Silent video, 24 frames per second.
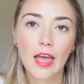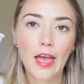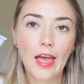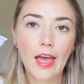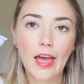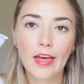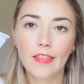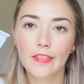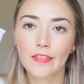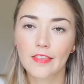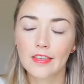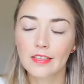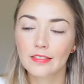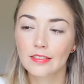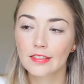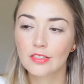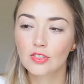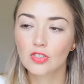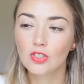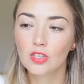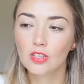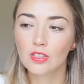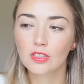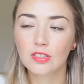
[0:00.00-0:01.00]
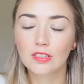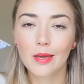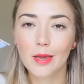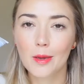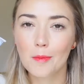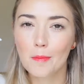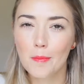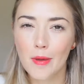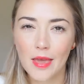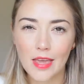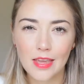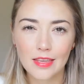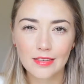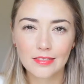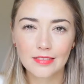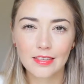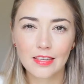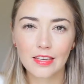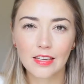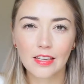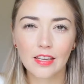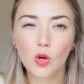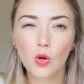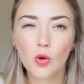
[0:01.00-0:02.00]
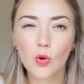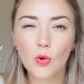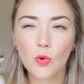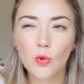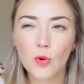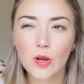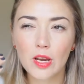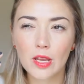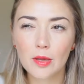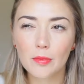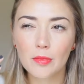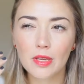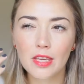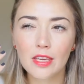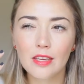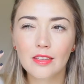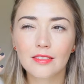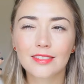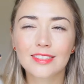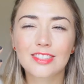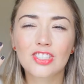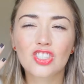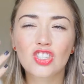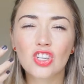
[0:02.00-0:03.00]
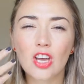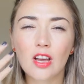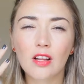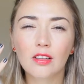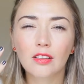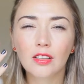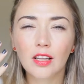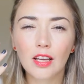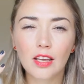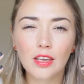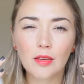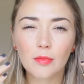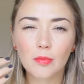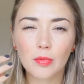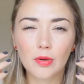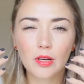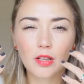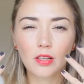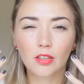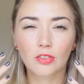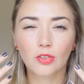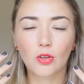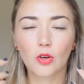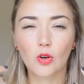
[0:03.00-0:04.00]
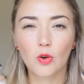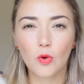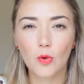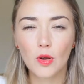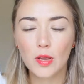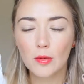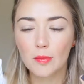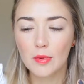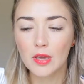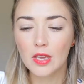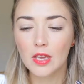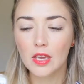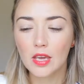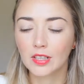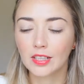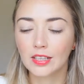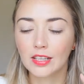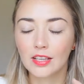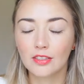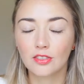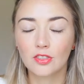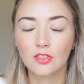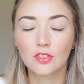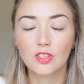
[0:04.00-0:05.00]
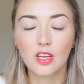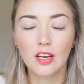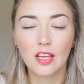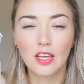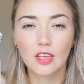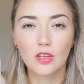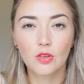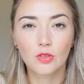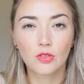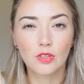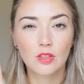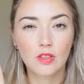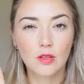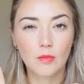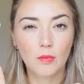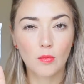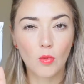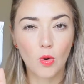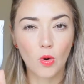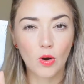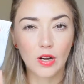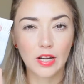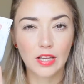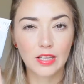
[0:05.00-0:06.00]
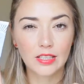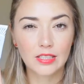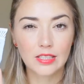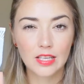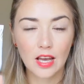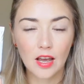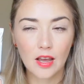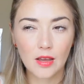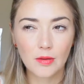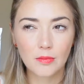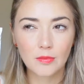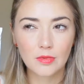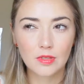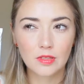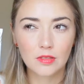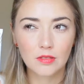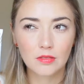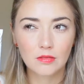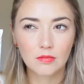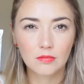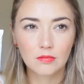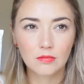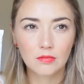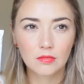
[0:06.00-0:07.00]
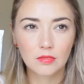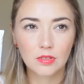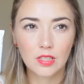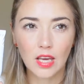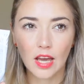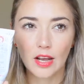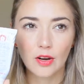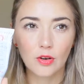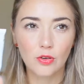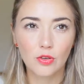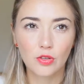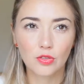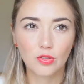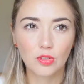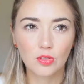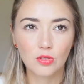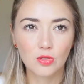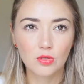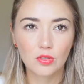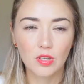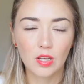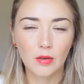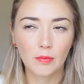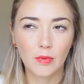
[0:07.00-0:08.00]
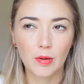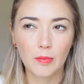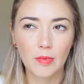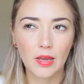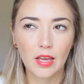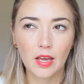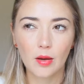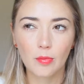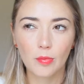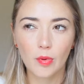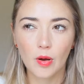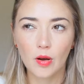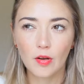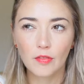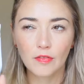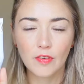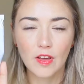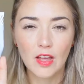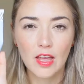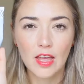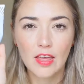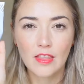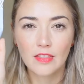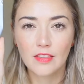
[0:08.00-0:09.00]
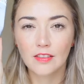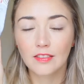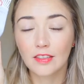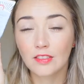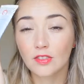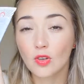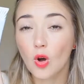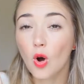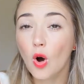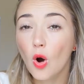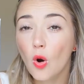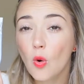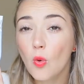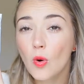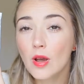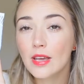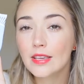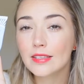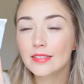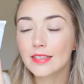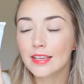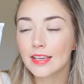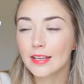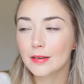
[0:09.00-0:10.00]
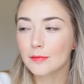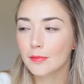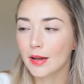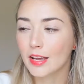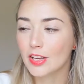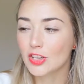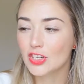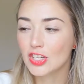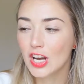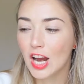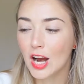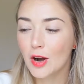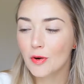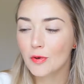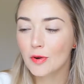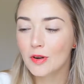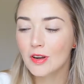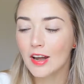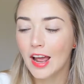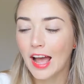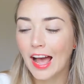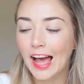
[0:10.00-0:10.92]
And this is just a basic, creamy, it's gel-like, but also creamy cleanser that I use in the morning times. Yeah, I don't use it to take my makeup off. This is always in my shower.